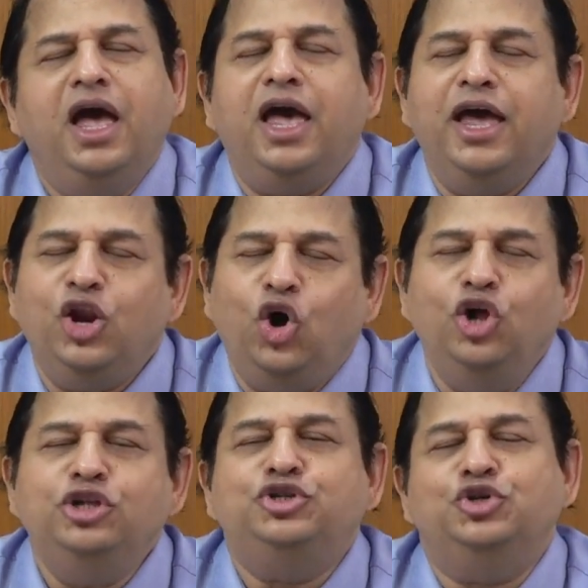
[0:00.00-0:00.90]
and
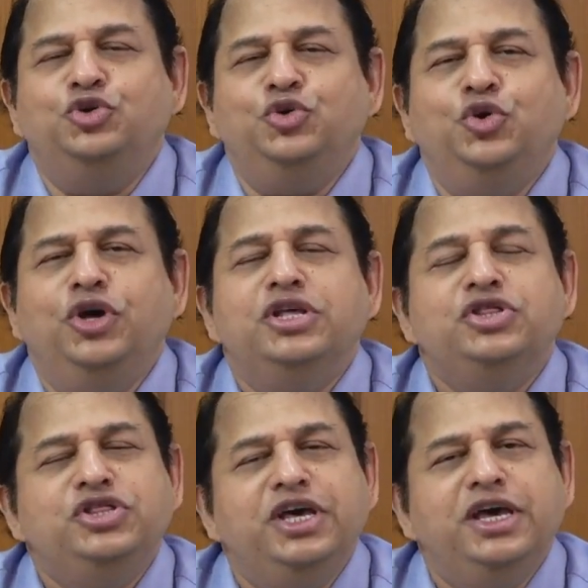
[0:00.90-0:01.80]
also
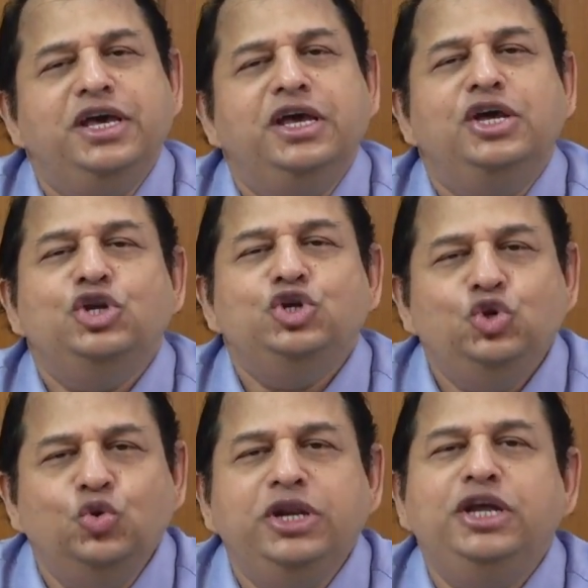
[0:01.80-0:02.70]
they
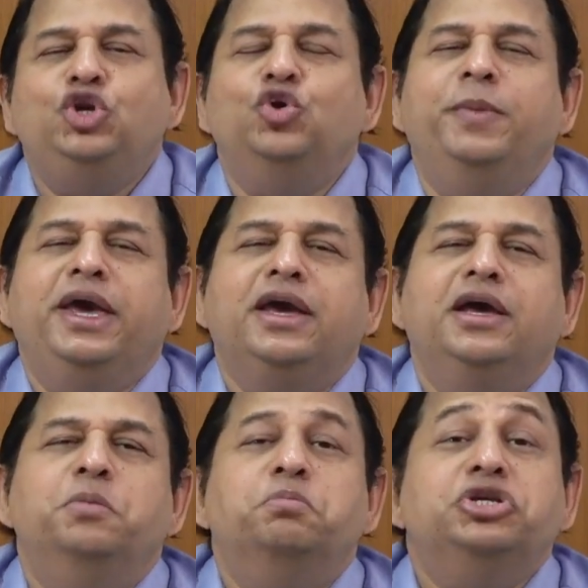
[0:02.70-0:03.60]
do need to make
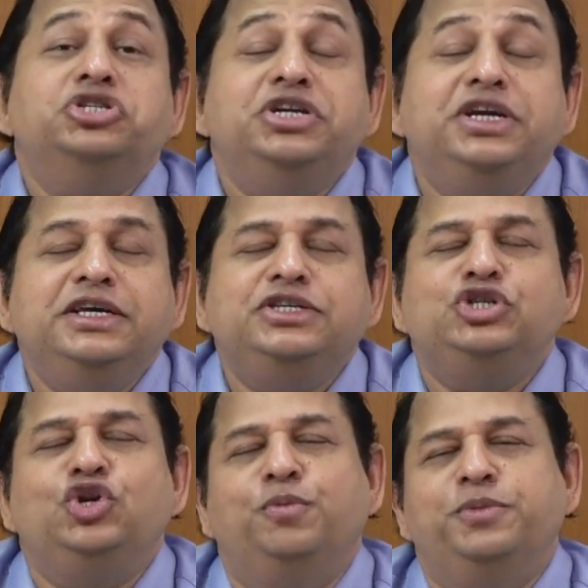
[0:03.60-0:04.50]

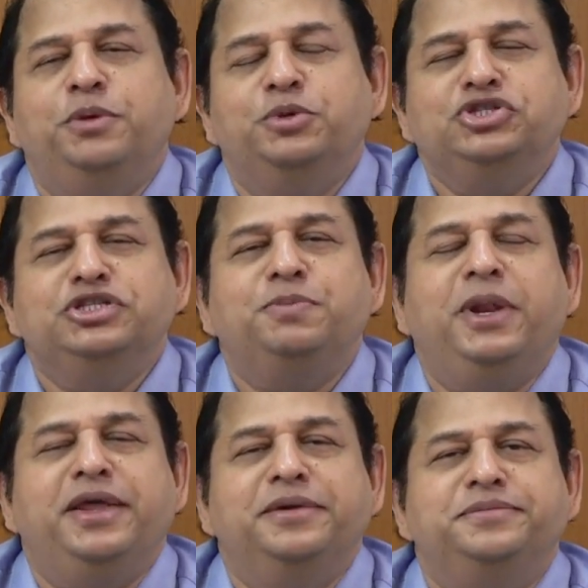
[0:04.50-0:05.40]
presentation of their business
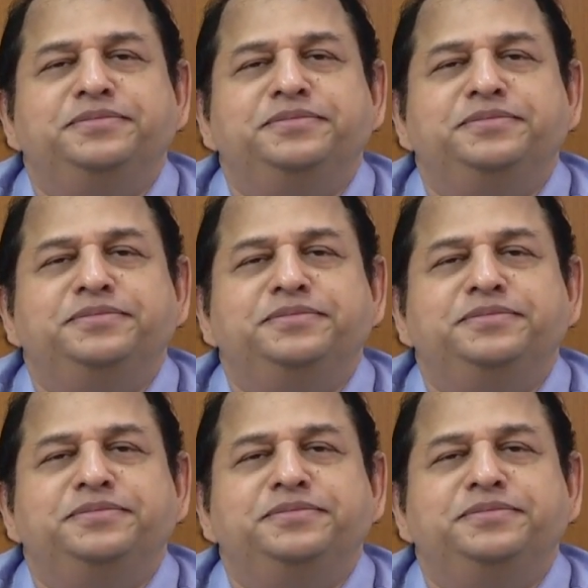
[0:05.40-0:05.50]
plan.